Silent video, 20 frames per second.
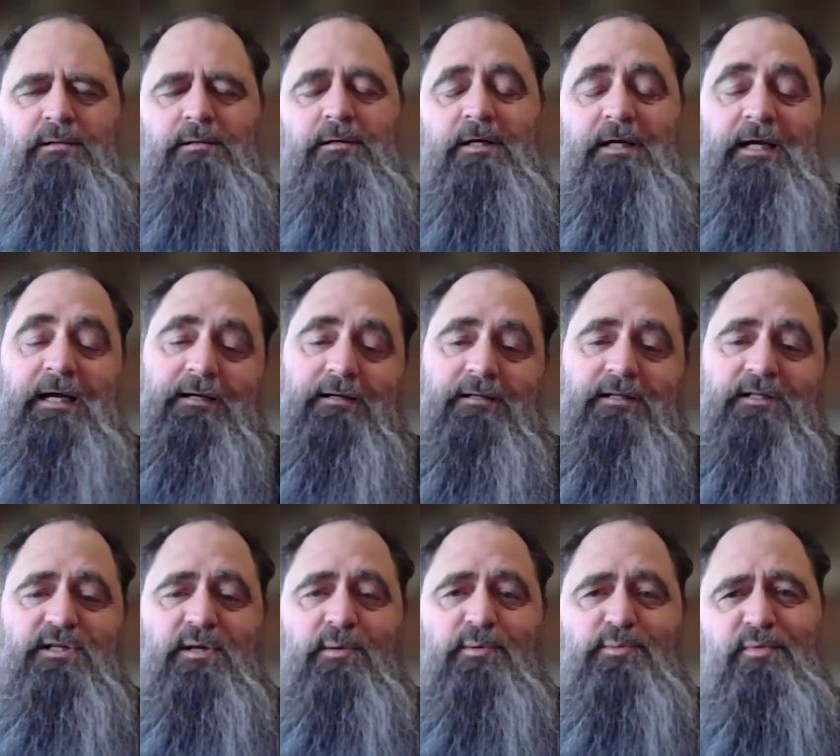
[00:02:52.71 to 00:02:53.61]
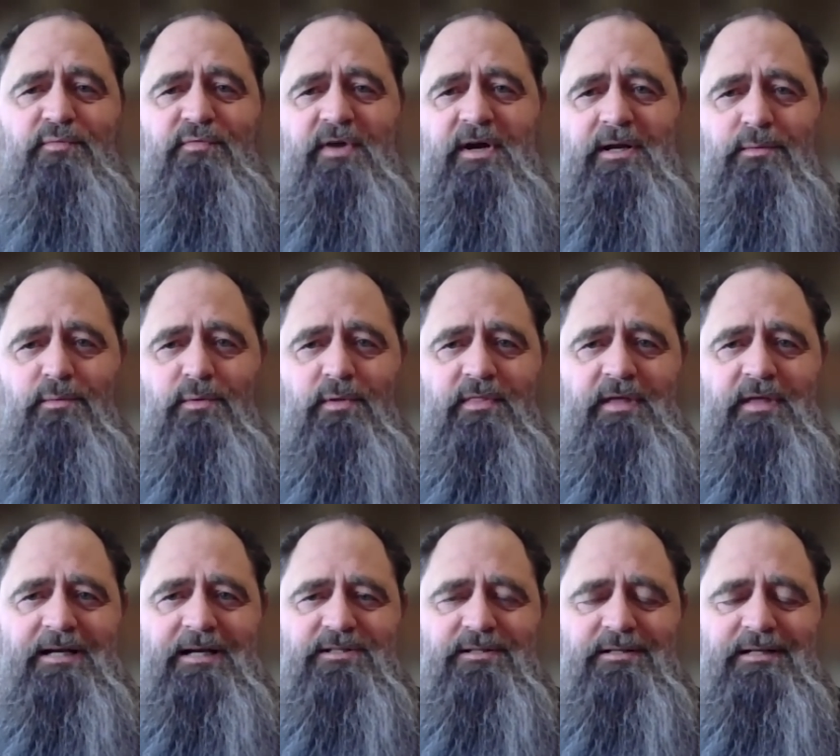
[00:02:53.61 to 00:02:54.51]
Again, this helps provide it with
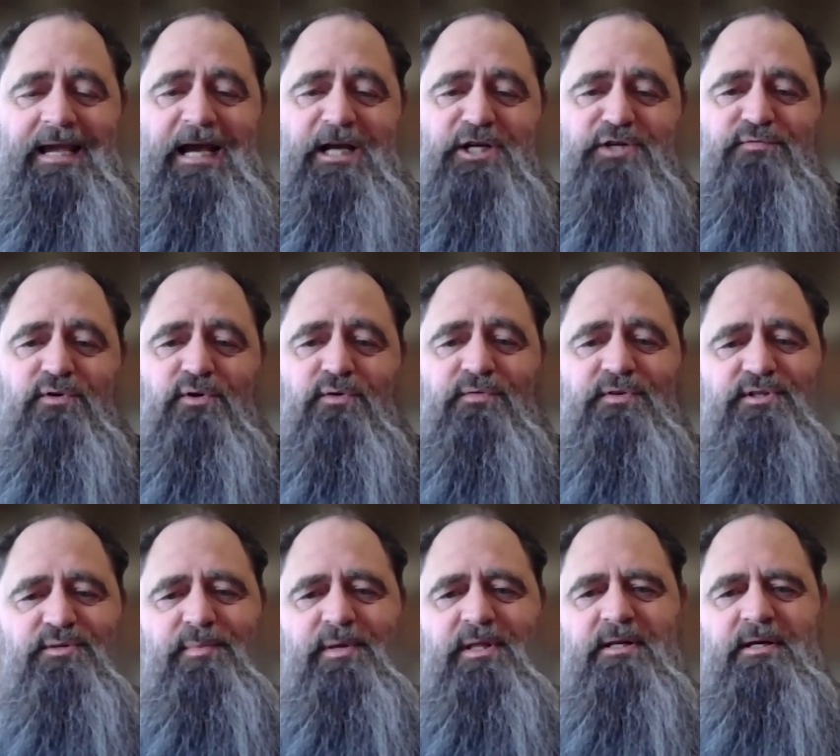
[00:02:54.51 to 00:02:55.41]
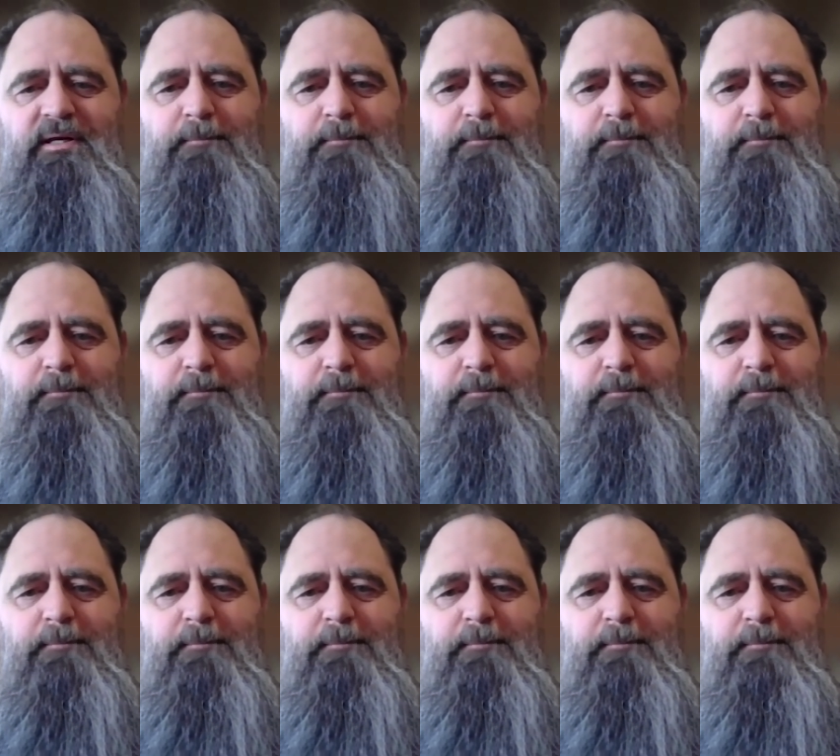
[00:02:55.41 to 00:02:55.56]
excellent cash flow visibility.